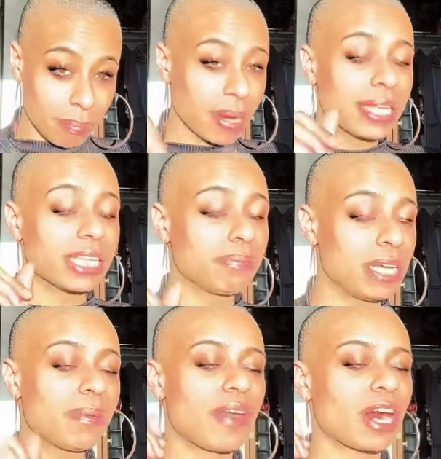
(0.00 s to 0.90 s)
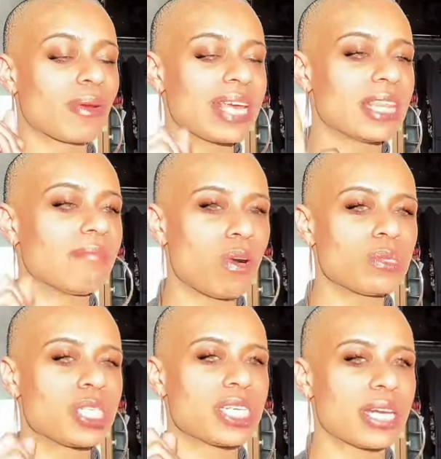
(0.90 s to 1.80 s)
But the people that are in the
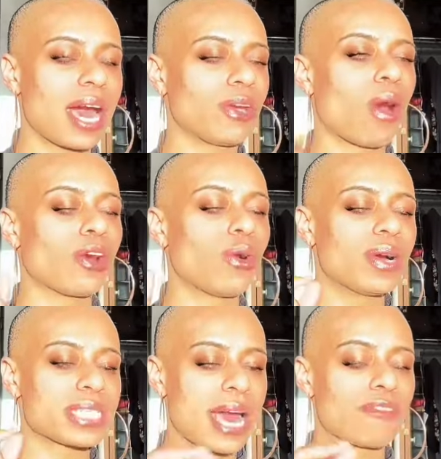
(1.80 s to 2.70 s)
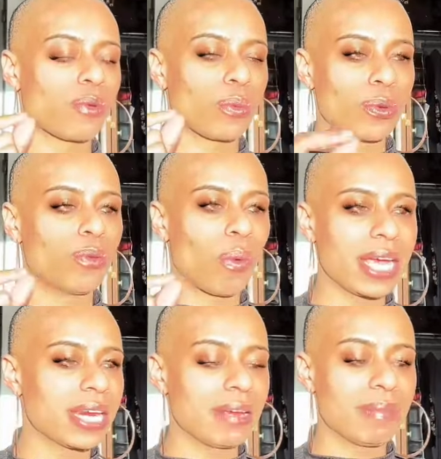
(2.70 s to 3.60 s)
most denial are going to have a rude
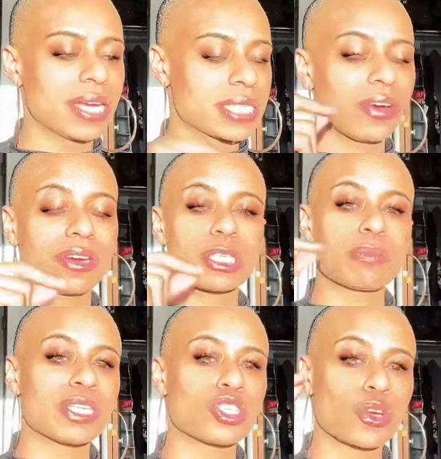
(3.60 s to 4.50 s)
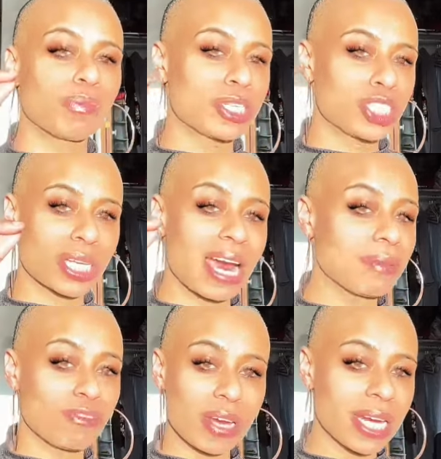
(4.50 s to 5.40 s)
awakening because they're going to spend so much time
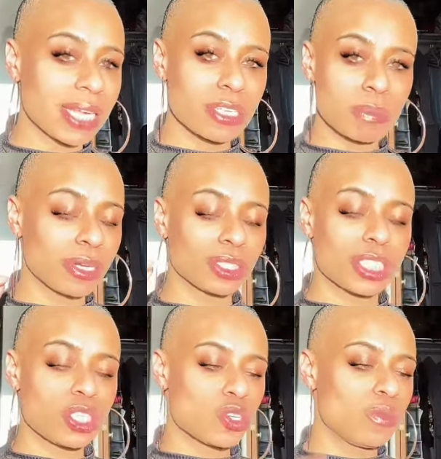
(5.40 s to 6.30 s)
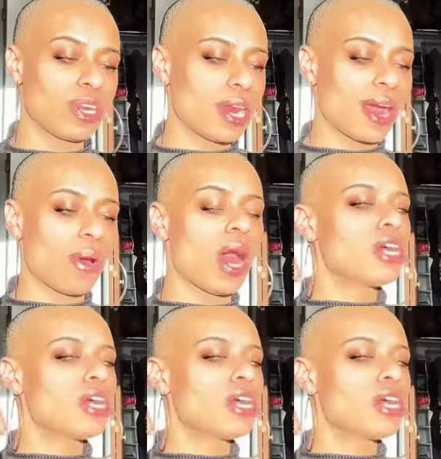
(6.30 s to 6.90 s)
defending this person tooth and nail,